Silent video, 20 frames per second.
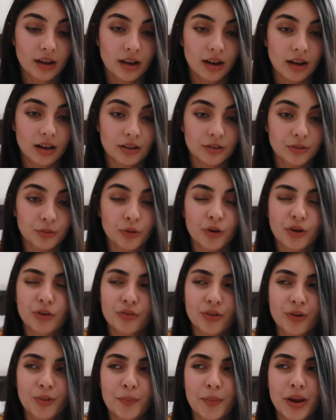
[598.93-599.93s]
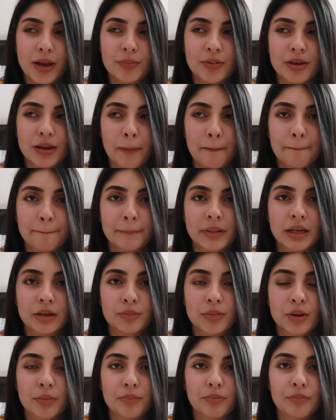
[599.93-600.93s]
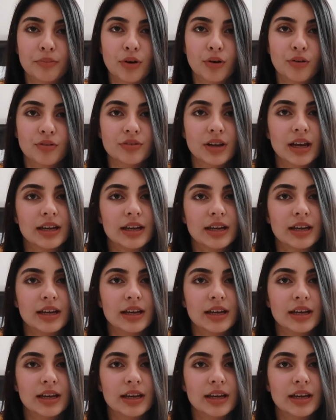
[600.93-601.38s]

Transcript: and work for maybe a minimum of